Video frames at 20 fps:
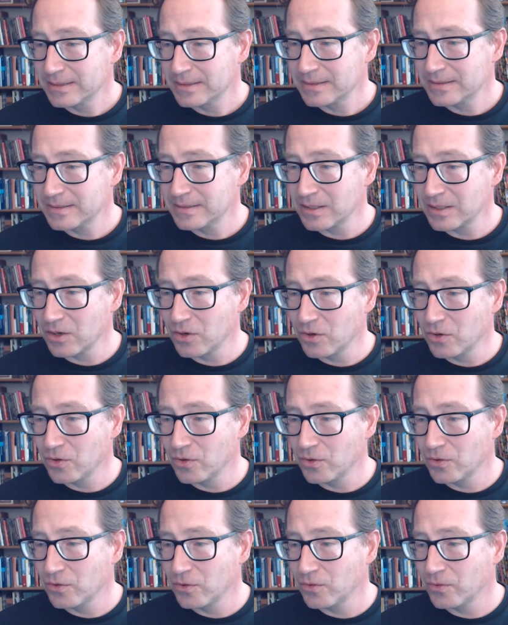
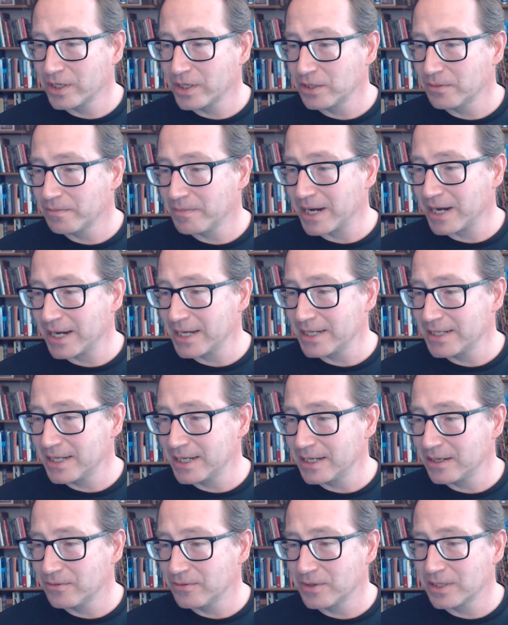So when you buy
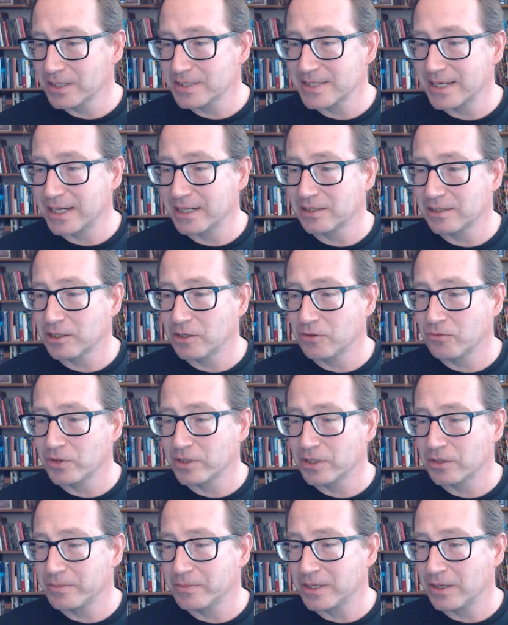data, what exactly will
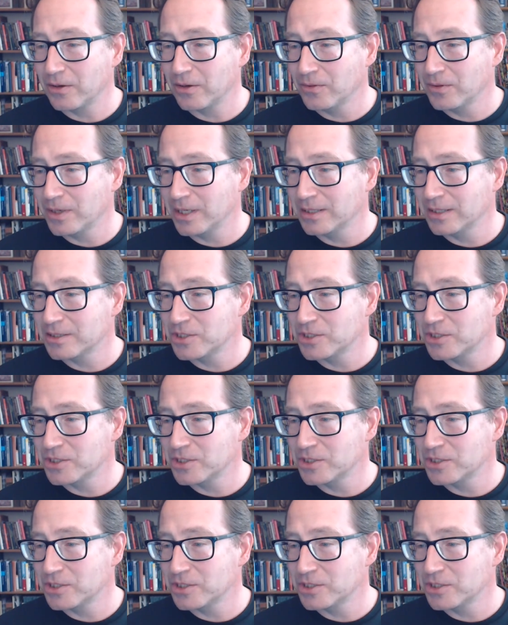you be owning?